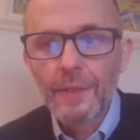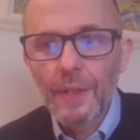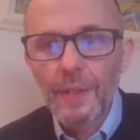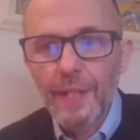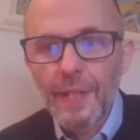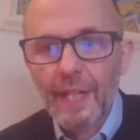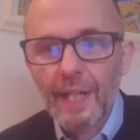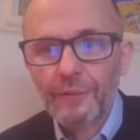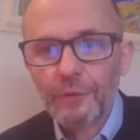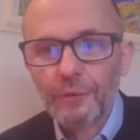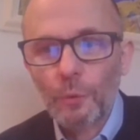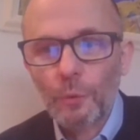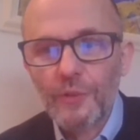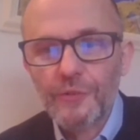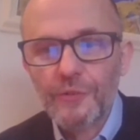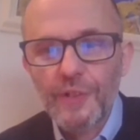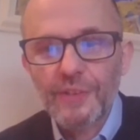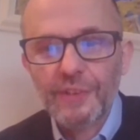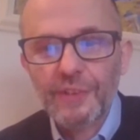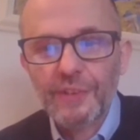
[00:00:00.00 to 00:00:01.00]
The next
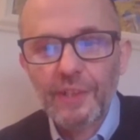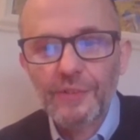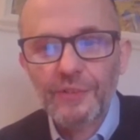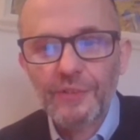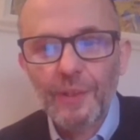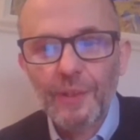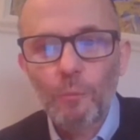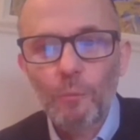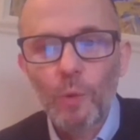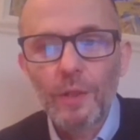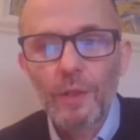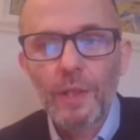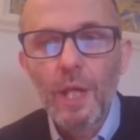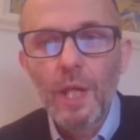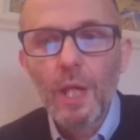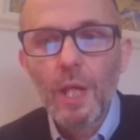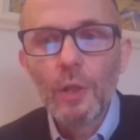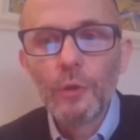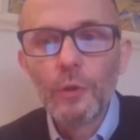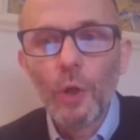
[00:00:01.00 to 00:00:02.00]
question is, can
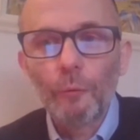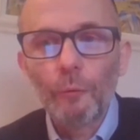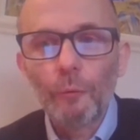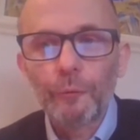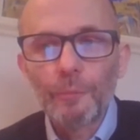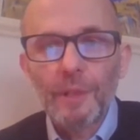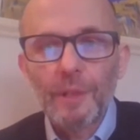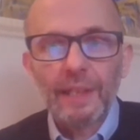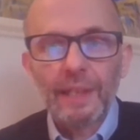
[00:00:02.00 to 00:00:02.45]
someone not from